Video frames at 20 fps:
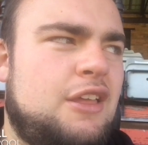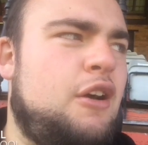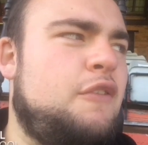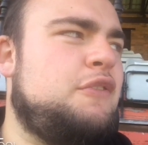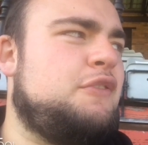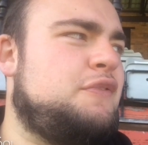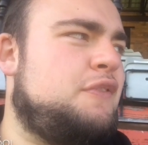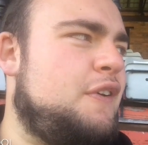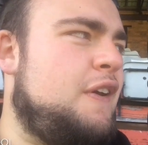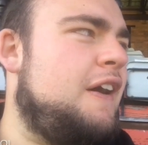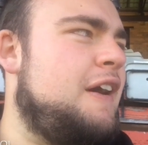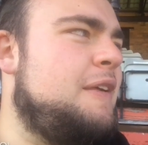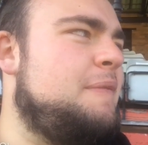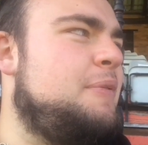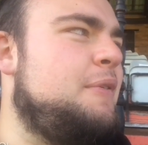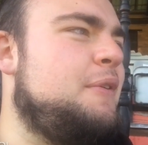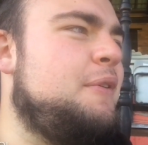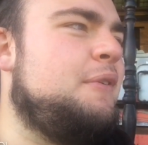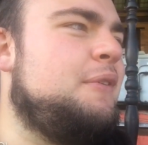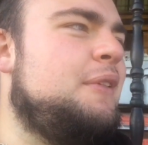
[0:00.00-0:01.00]
the office for
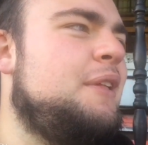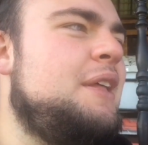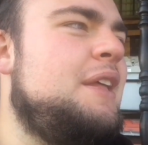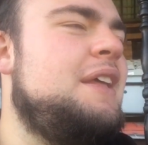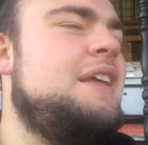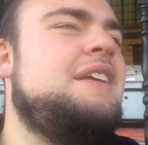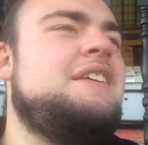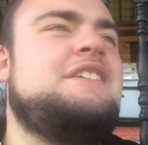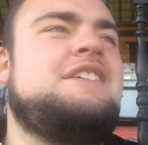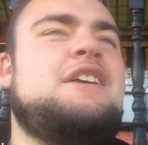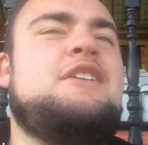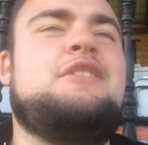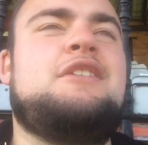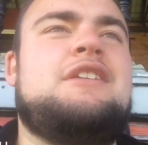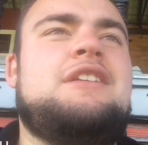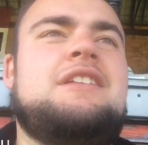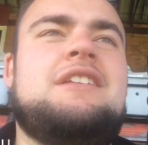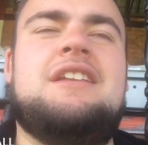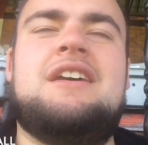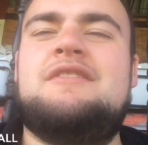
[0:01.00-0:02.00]
Hartlepool.
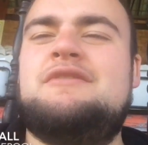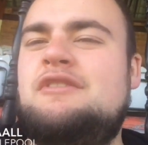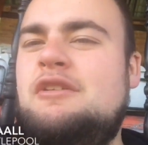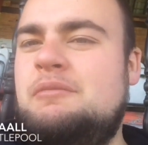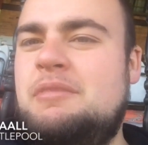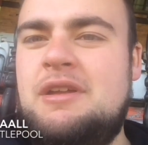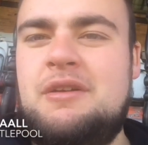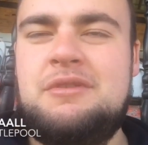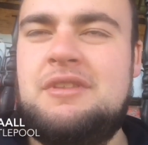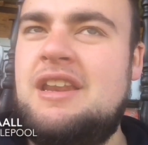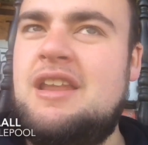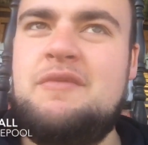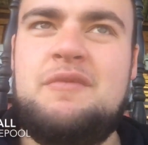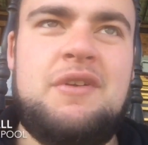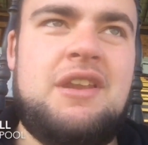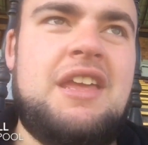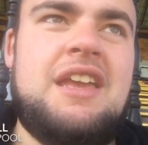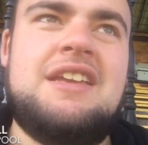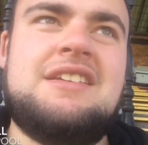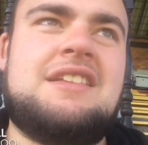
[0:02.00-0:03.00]
Shildon have not been able to
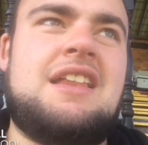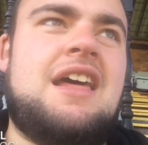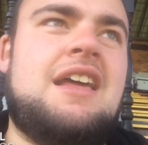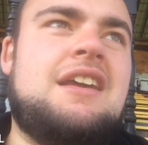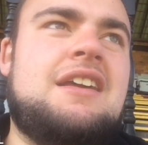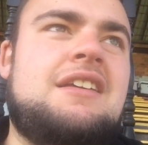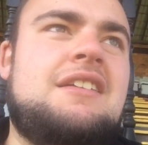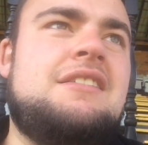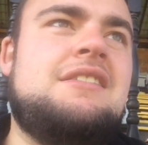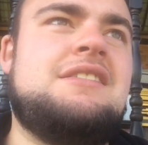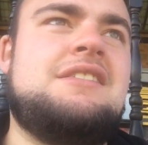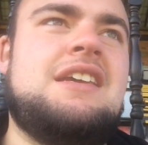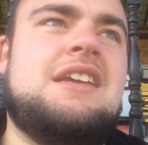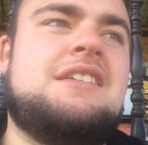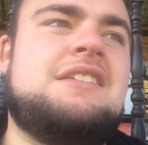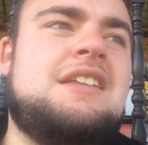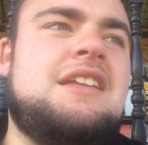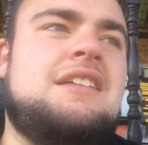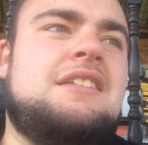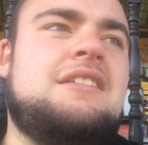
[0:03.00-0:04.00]
deliver these, like,
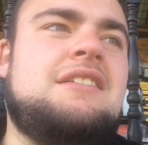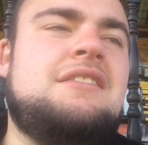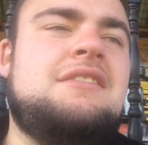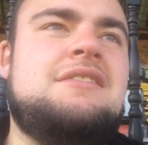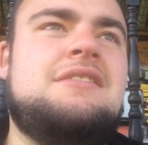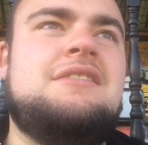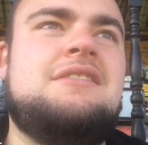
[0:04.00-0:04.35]
6-0.